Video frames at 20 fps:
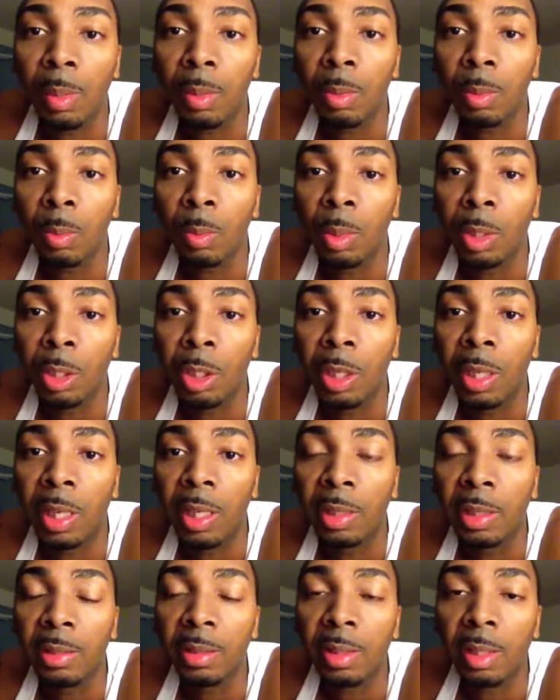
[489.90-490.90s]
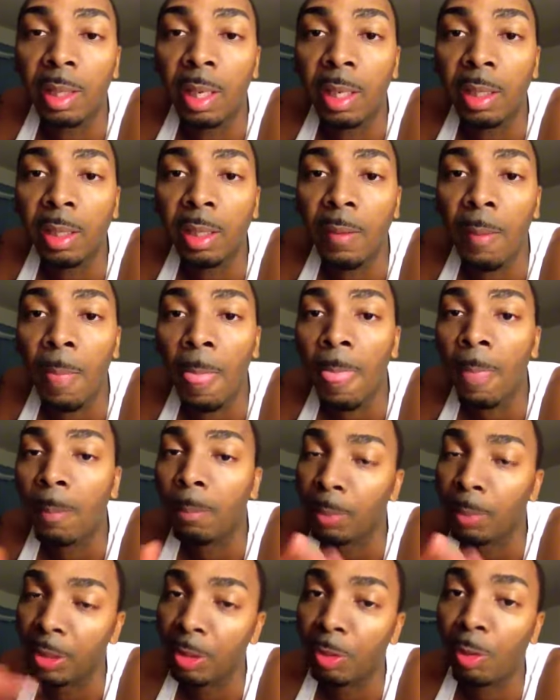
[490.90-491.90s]
when you're getting selected.
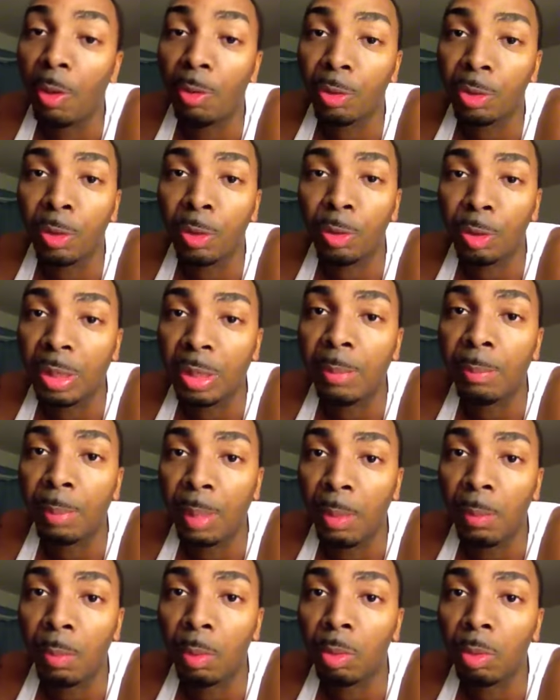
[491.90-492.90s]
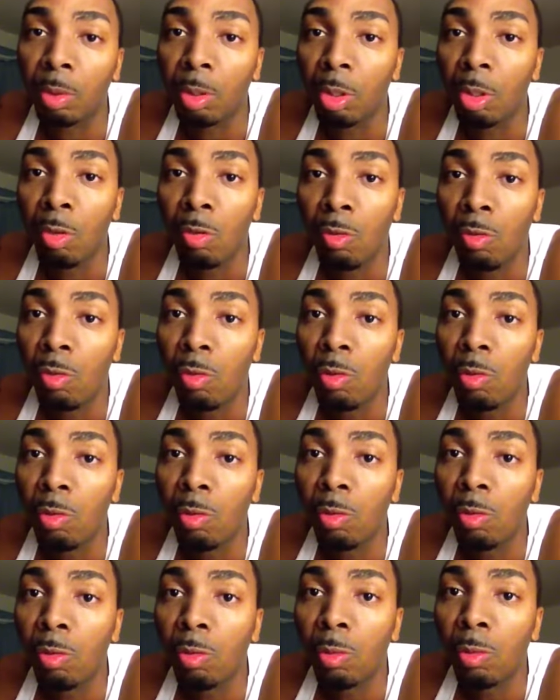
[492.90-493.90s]
But you also see people
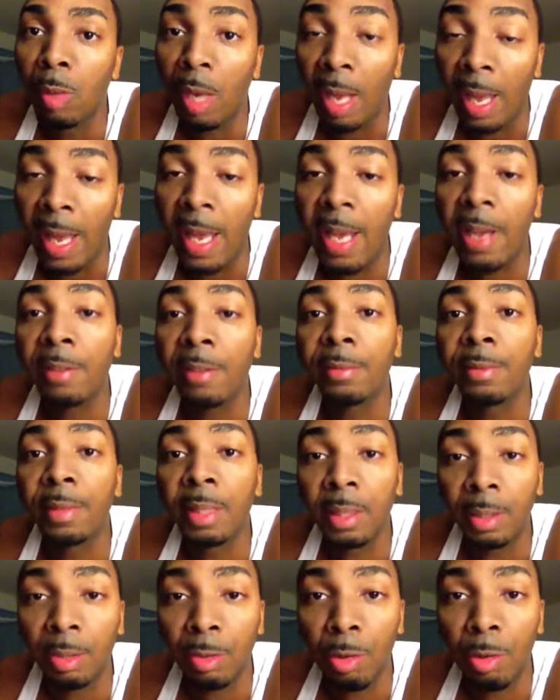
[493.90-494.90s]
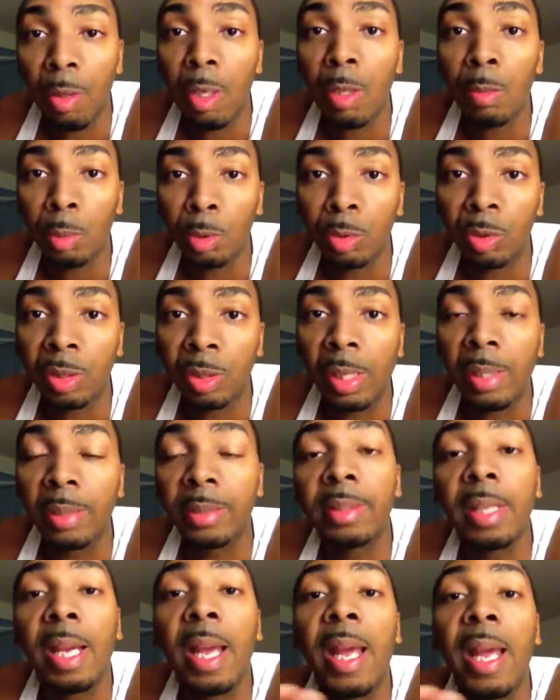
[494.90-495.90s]
who have incredible stats
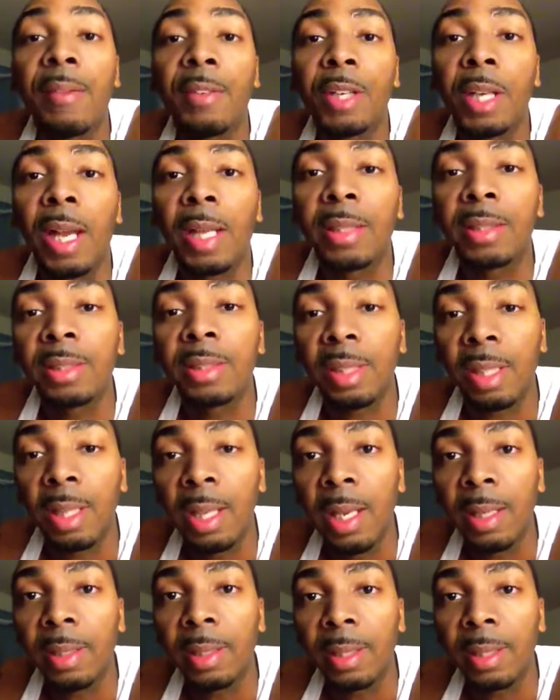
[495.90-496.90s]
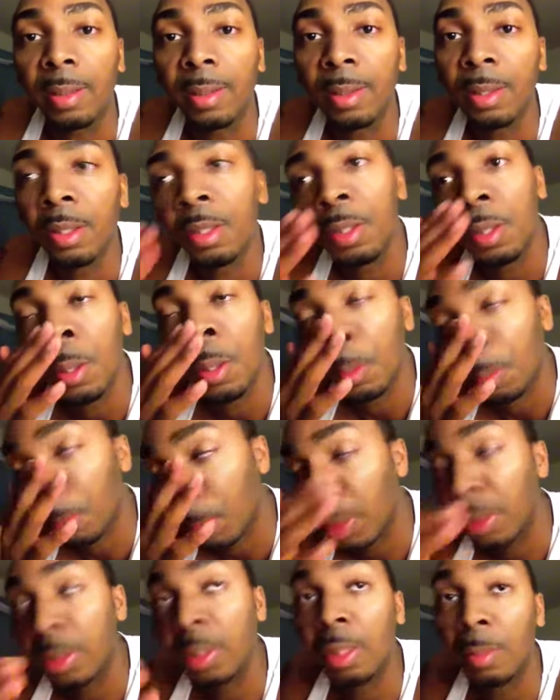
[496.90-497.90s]
that haven't gotten selected.
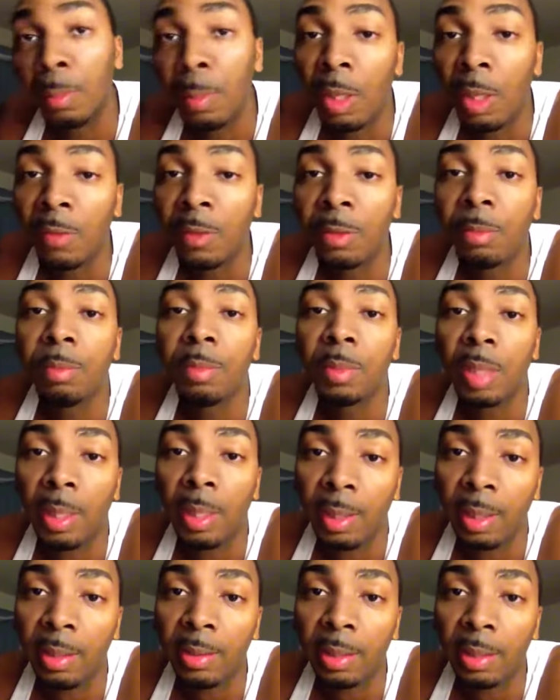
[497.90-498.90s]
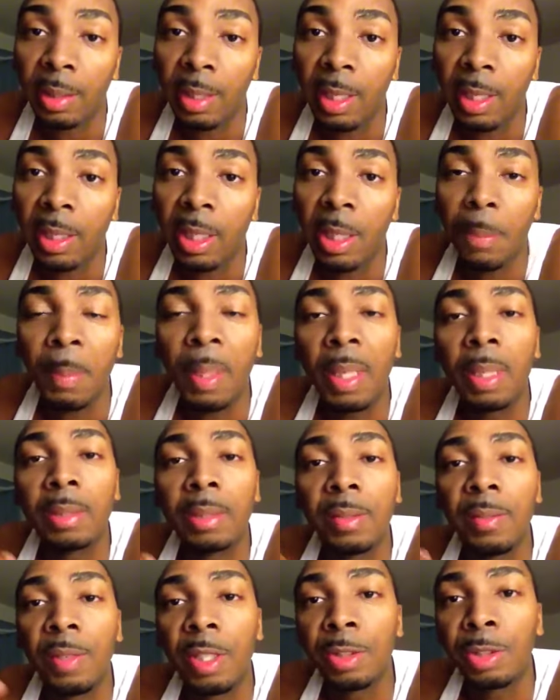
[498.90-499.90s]
But some of them, they get selected because
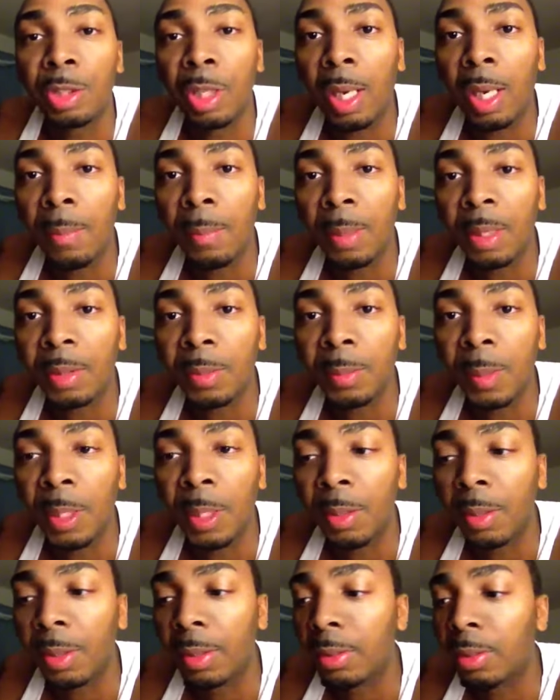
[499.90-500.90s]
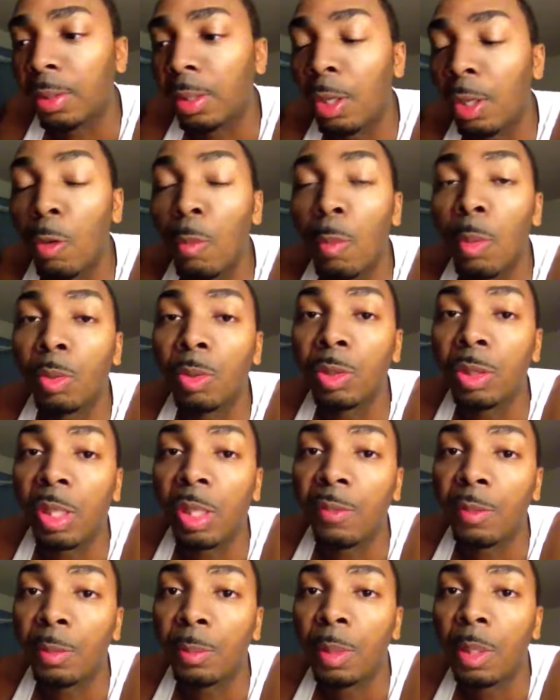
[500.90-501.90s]
of their job experience. You know, most of
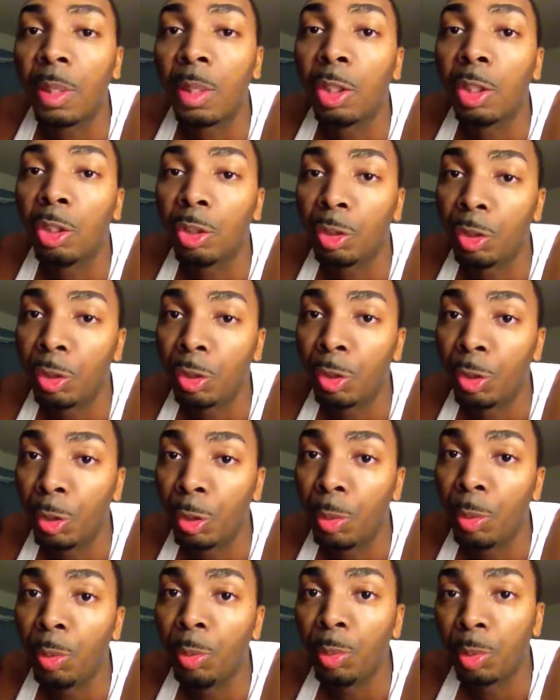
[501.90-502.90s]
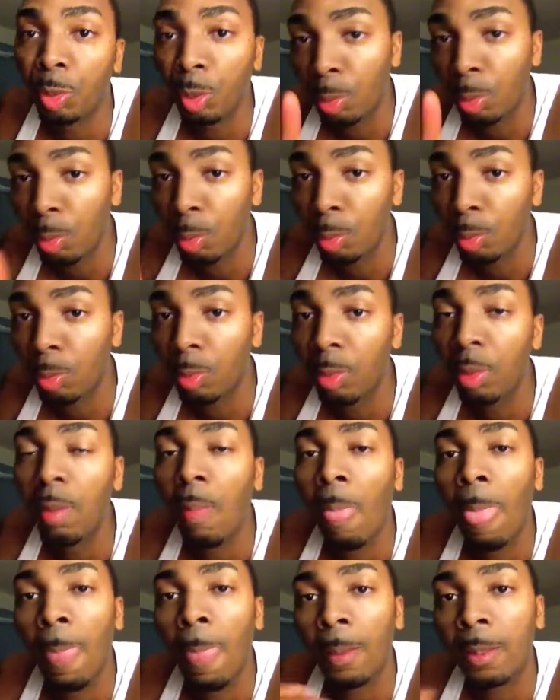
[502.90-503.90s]
them do too
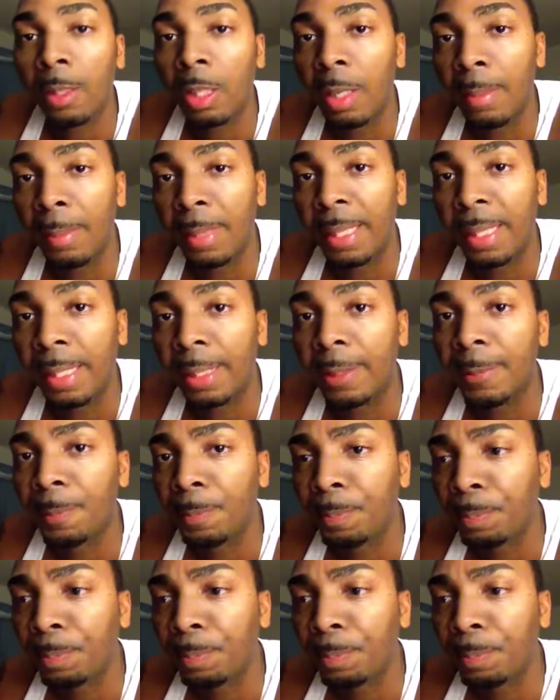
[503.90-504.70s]
come in